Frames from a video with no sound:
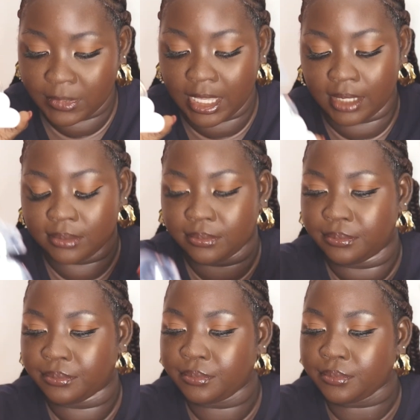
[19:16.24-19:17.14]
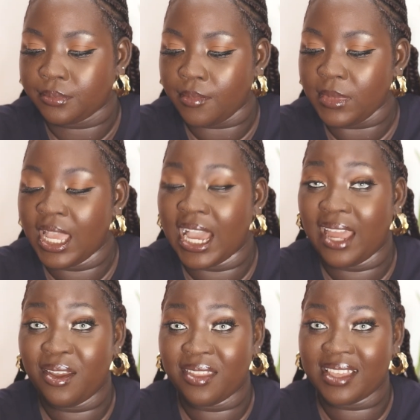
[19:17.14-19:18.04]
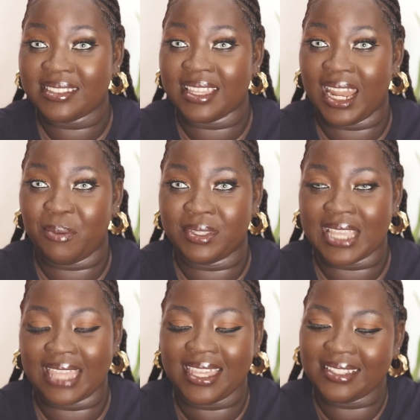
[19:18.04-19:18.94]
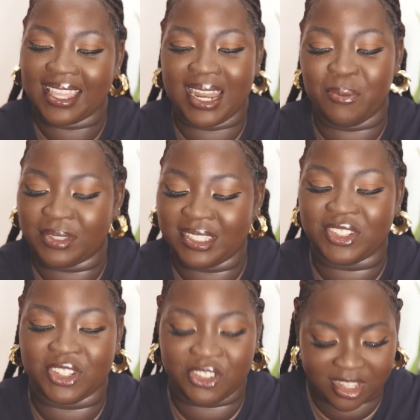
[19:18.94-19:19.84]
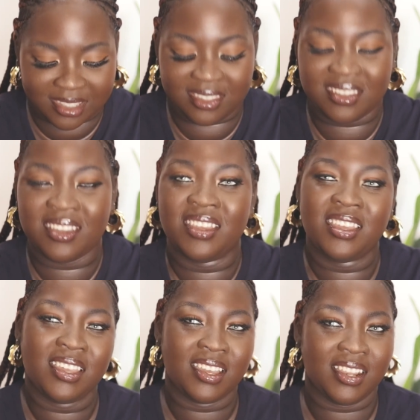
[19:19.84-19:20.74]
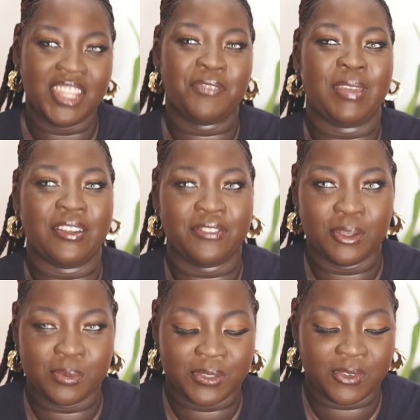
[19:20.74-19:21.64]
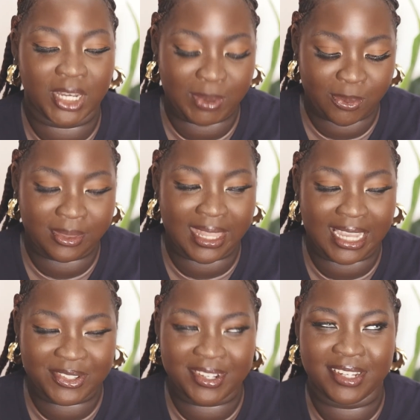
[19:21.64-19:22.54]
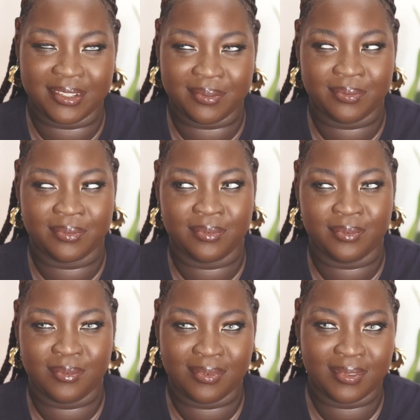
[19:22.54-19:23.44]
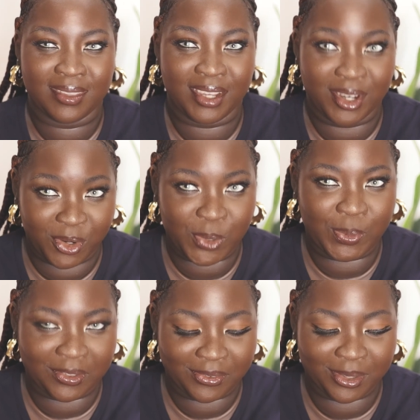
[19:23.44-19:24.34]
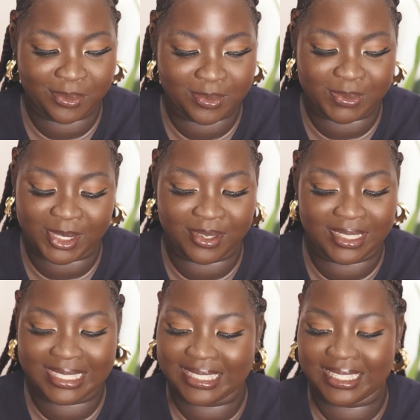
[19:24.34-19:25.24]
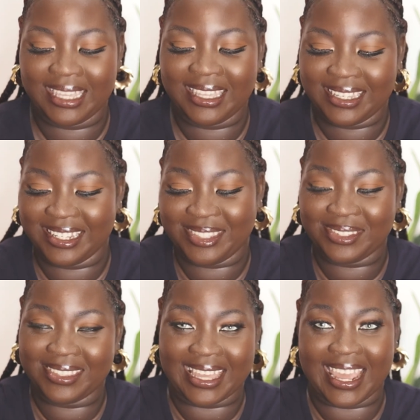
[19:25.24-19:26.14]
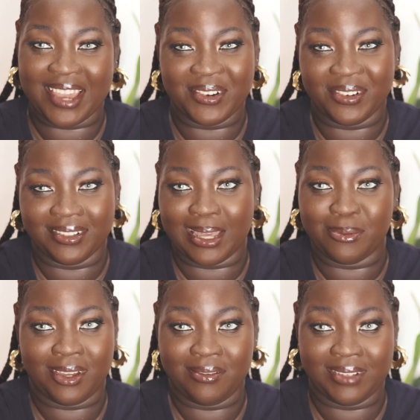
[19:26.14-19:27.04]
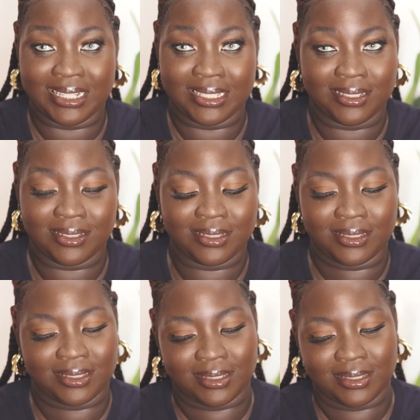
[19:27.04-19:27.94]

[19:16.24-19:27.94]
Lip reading: Yeah. Another celebrity, I think celebrities should just leave perfumes for the people that actually know perfumes, because the two that I own, I'm not really.